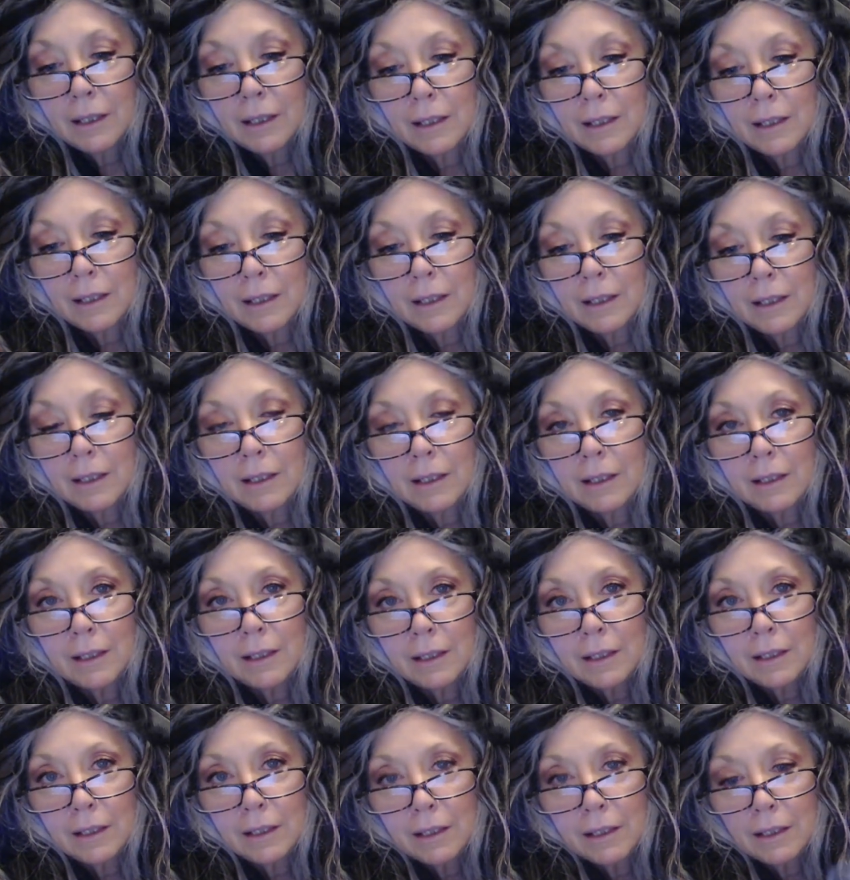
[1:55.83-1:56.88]

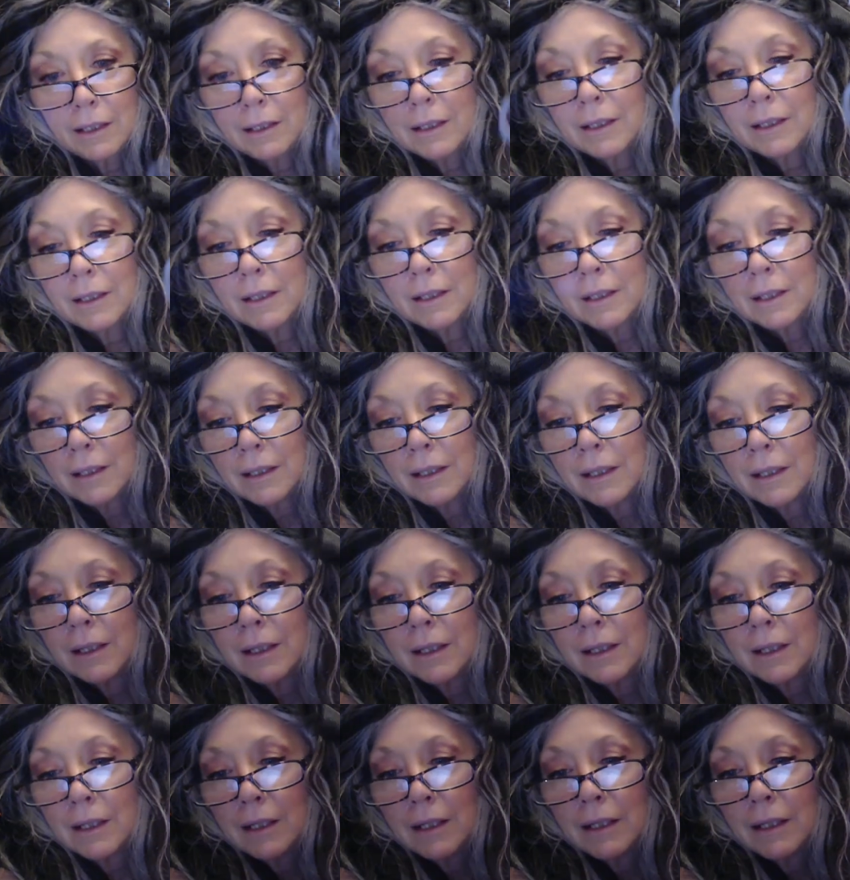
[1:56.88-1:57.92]
No one is speaking in this clip.